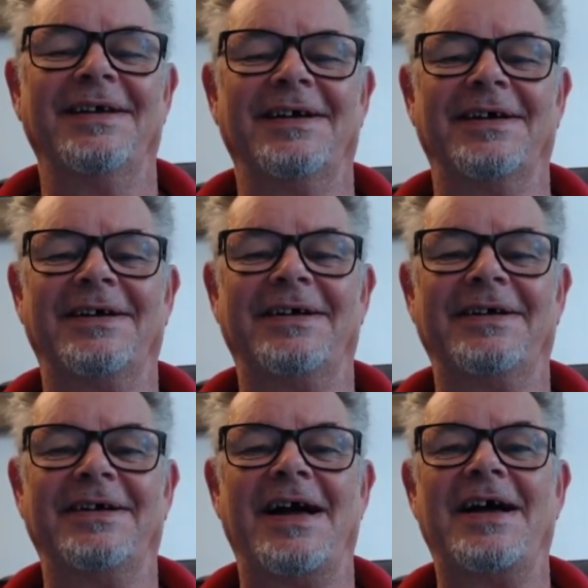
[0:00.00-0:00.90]

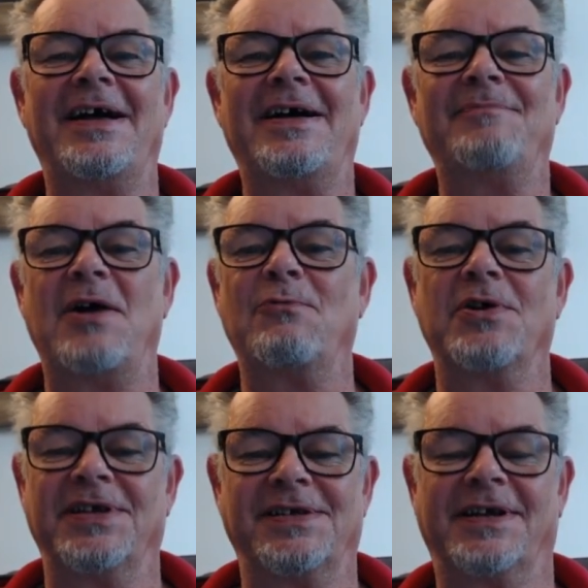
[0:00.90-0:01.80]
I
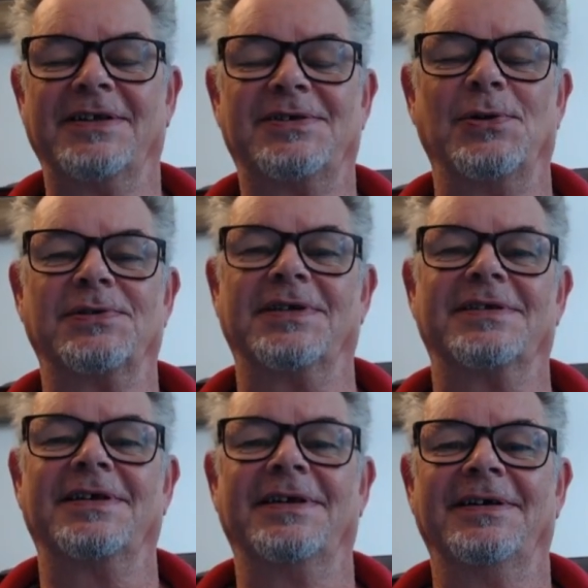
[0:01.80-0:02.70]
worked as a consultant,